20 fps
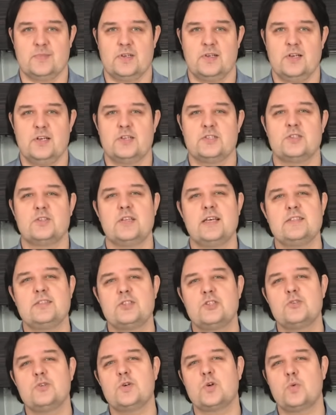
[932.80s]
So let's
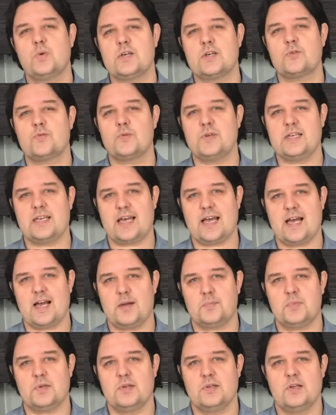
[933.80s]
do a quick recap
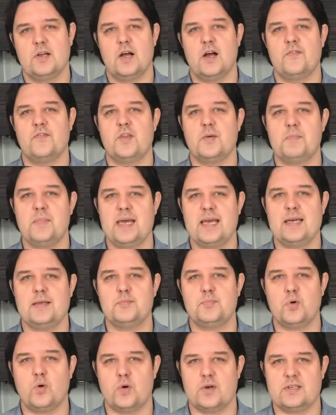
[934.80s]
of the main
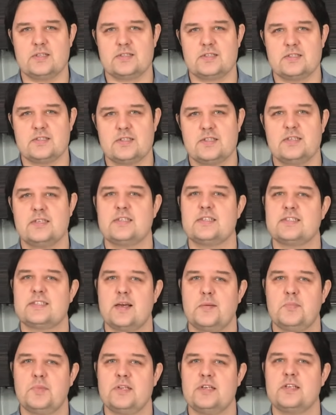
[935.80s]
points in
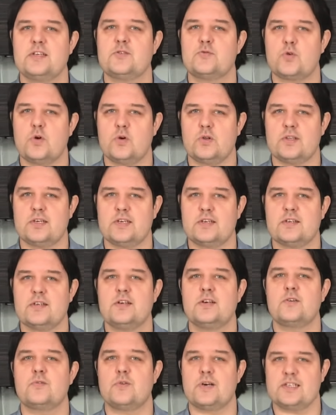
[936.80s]
assembling and rolling
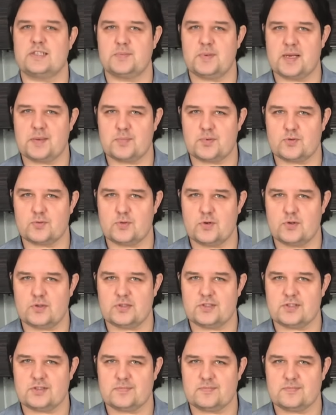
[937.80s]
rice paper rolls.